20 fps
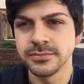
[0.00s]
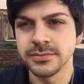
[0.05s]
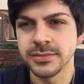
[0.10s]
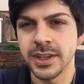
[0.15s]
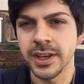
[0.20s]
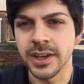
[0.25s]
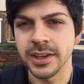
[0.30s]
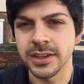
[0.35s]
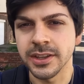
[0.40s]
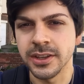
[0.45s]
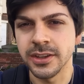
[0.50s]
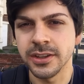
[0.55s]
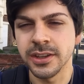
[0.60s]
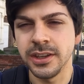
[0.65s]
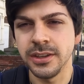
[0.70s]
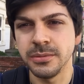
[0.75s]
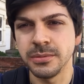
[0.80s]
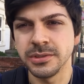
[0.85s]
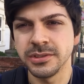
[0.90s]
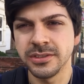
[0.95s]
That
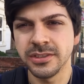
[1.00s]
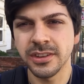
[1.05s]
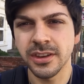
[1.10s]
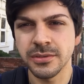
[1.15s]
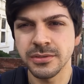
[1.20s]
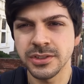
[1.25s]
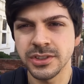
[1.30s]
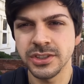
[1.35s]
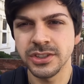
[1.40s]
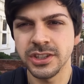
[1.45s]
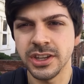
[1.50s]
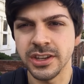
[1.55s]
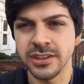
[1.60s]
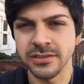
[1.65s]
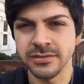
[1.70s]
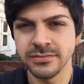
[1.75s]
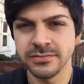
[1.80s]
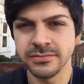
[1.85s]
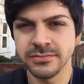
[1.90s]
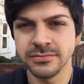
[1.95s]
cookie was so shit.
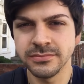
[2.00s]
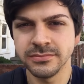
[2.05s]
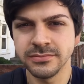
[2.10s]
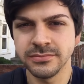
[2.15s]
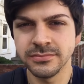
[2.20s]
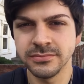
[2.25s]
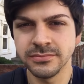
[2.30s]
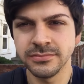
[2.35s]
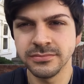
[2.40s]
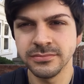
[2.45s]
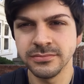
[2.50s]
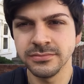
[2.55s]
Hiya.